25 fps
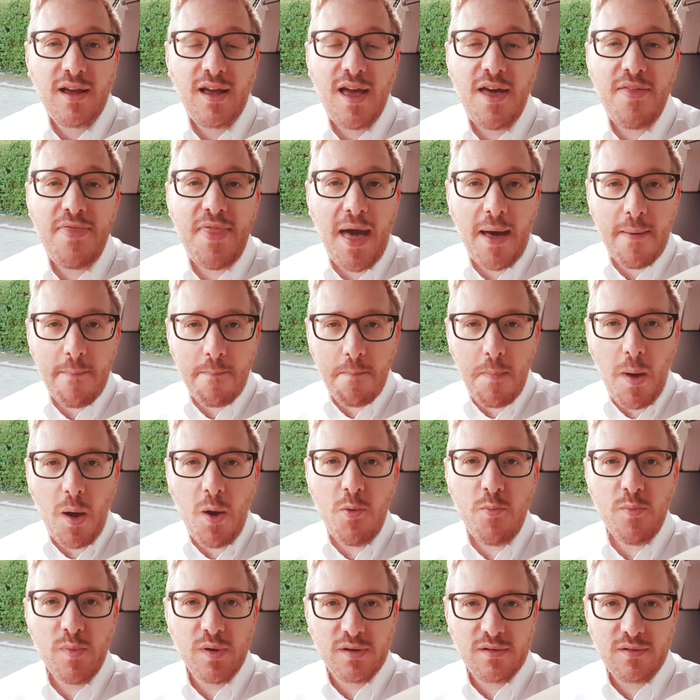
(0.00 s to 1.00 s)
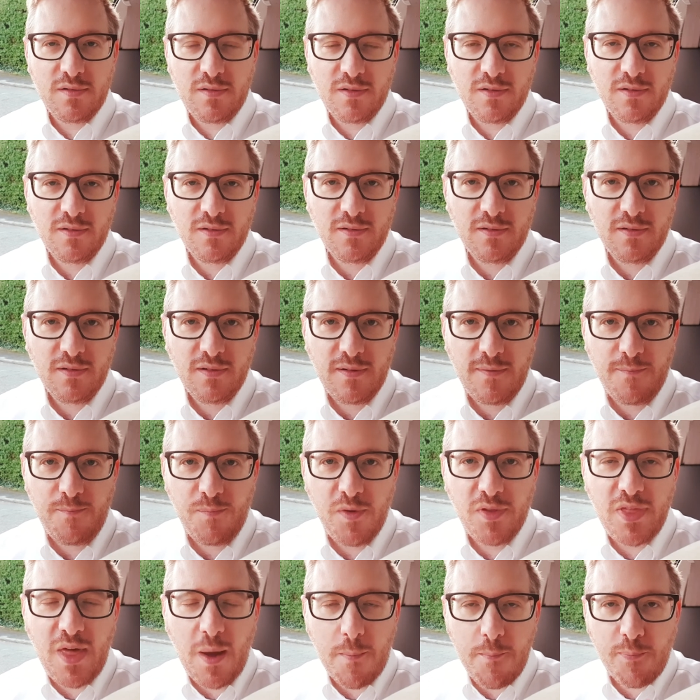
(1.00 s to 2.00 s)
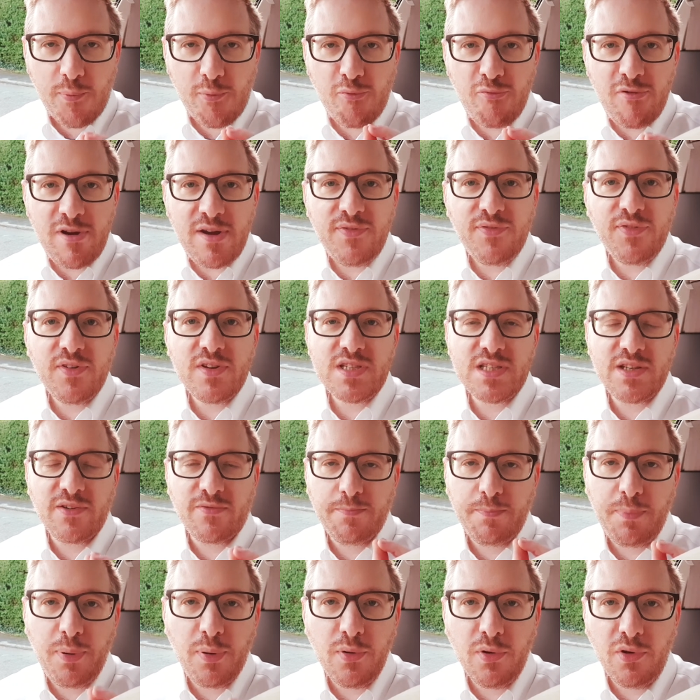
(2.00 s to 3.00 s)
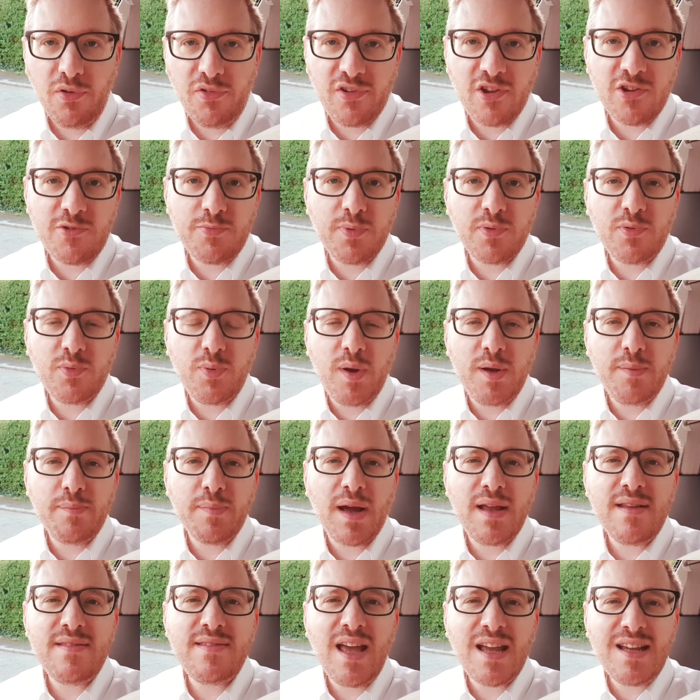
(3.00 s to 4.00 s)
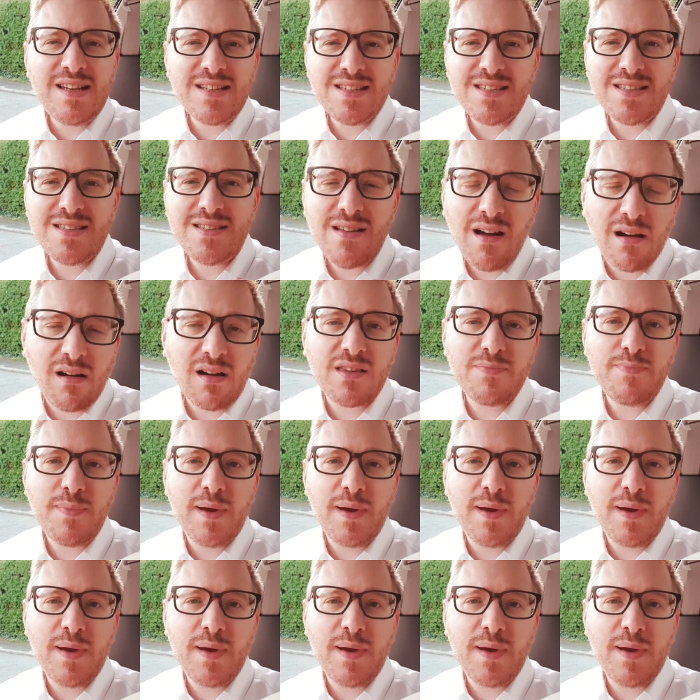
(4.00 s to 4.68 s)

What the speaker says: In that moment, in that briefest of pauses between my day sucks,